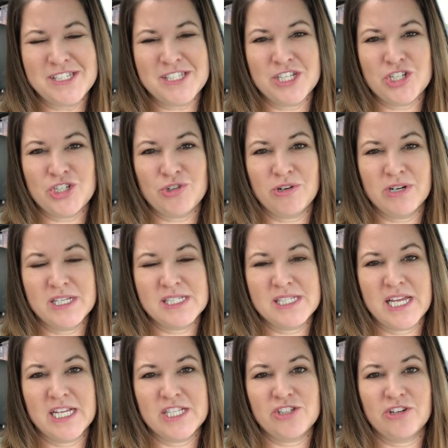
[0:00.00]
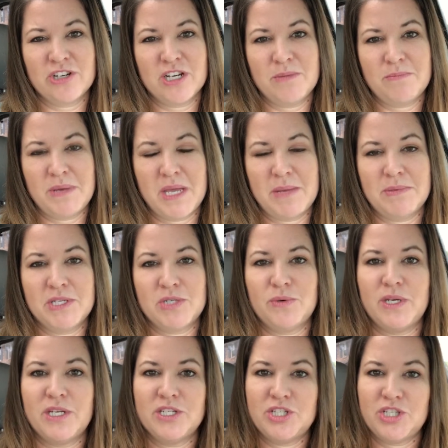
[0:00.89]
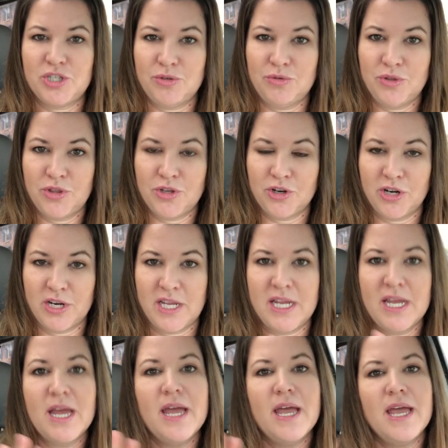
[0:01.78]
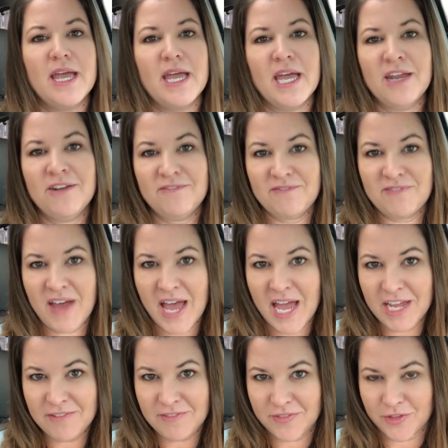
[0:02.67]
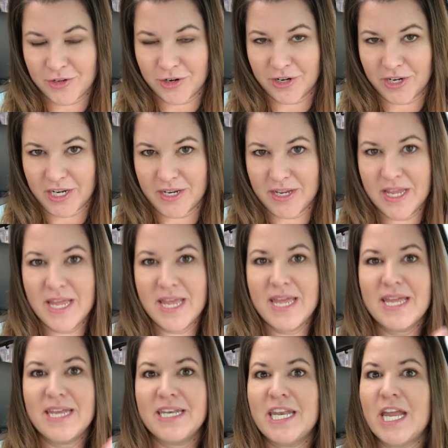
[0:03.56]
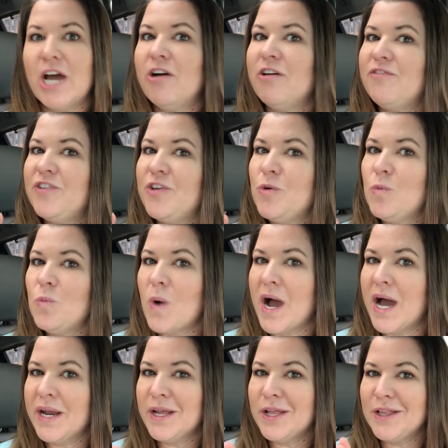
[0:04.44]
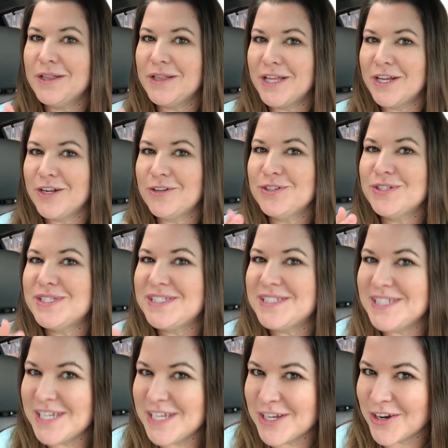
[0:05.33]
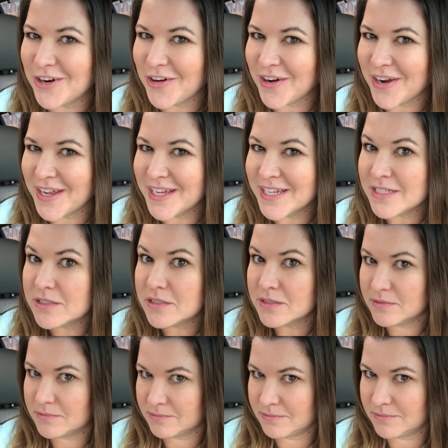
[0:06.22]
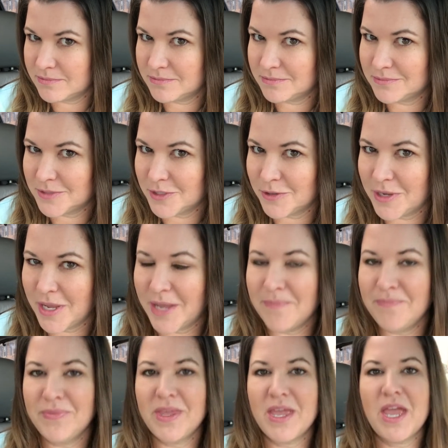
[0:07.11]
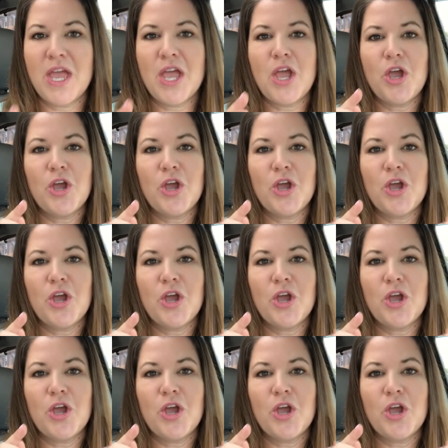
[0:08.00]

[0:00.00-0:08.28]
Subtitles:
because the shortest lines are going to be between 2:30 and 5:30. Now, if you want a little secret, okay,